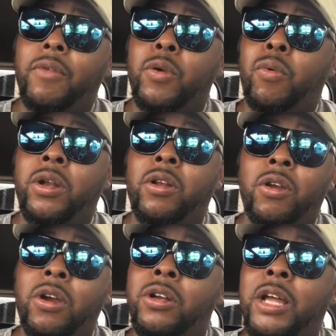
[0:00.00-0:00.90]
If you want to
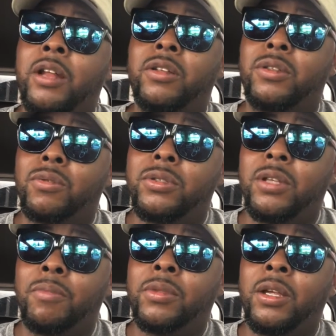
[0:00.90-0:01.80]
learn how to do
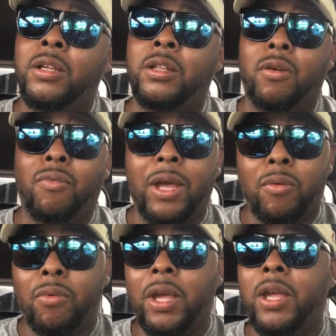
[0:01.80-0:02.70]
something the
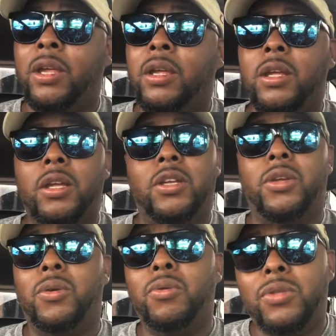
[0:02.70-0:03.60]
right way,
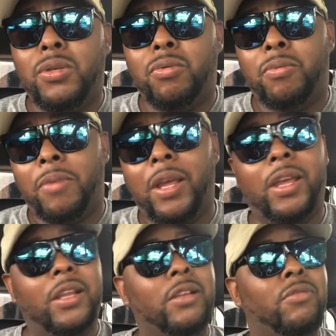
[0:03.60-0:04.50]
YouTube,
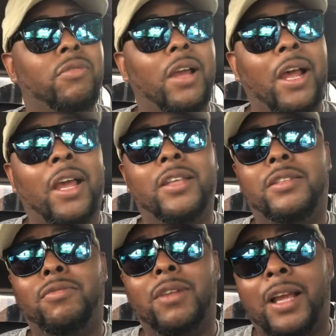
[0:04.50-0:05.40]
man. You
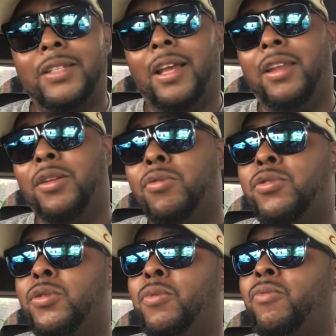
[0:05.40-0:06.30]
guys got a
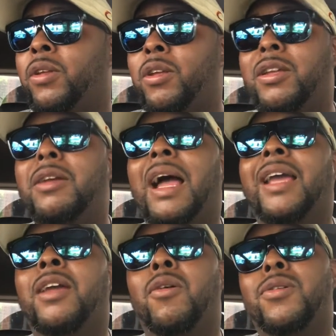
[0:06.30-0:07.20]
YouTube video.
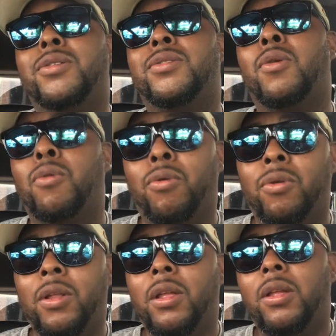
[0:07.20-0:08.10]
I can go to
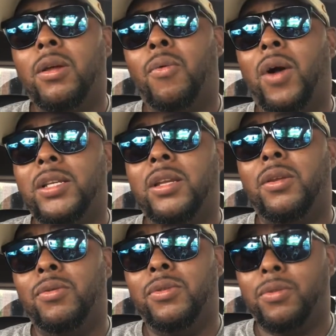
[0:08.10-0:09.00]
school
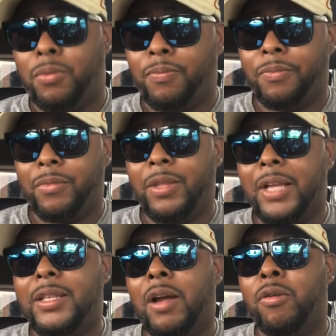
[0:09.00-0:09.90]
watching YouTube.
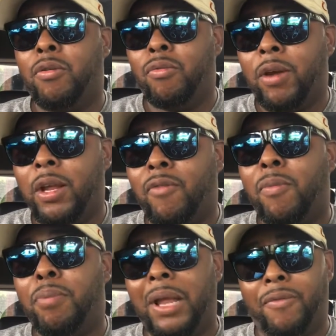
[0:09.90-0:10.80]
That's how great of
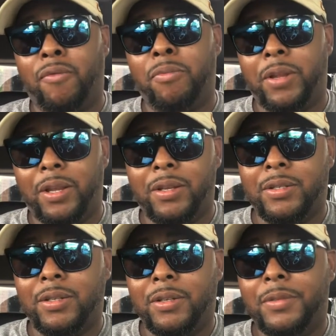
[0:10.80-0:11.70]
a platform it
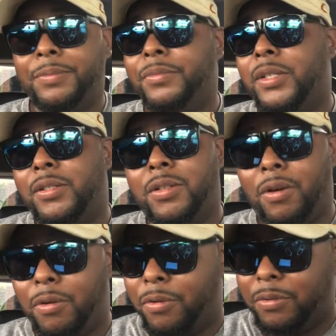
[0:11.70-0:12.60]
is.
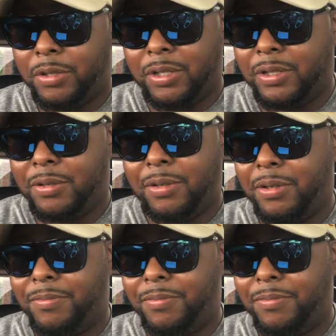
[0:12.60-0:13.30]
So just